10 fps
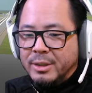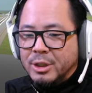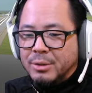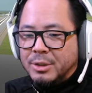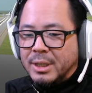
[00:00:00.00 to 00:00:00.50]

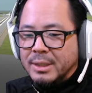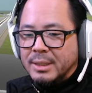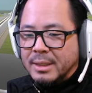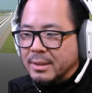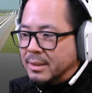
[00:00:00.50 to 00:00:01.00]
shield
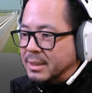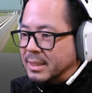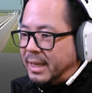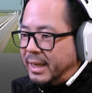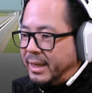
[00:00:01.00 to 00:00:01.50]
jettison
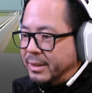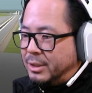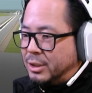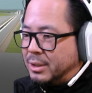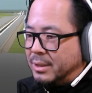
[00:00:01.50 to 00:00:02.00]

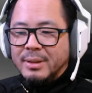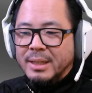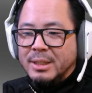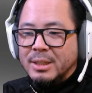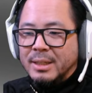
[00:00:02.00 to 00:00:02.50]
stage.
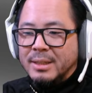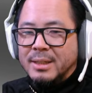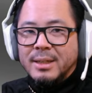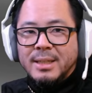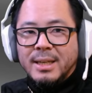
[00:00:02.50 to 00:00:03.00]
This is
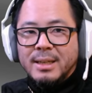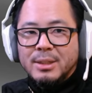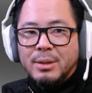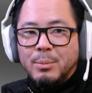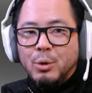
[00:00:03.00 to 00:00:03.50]
gonna take
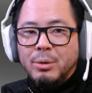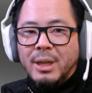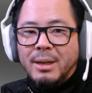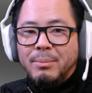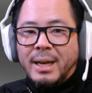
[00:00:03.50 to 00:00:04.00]
us to the moon
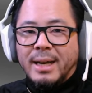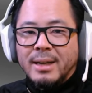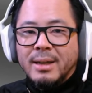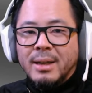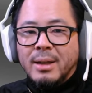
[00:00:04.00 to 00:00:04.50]
and back.
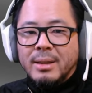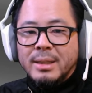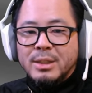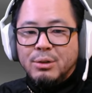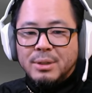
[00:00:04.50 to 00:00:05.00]

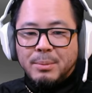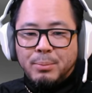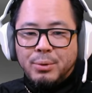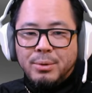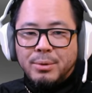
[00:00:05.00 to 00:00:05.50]
Let's use the
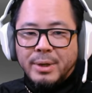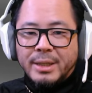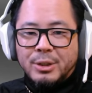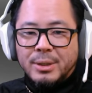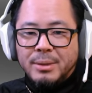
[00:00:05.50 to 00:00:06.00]
Poodle
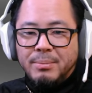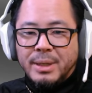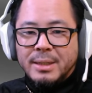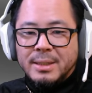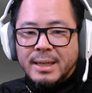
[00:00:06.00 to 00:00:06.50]
engine
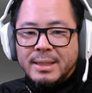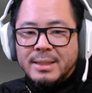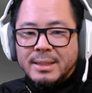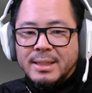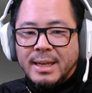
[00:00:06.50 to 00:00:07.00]
because that is
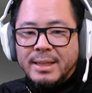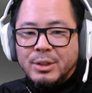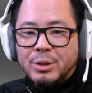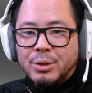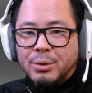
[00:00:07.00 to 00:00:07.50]
the
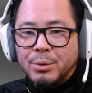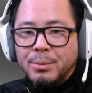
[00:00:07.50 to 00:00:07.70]
size 2.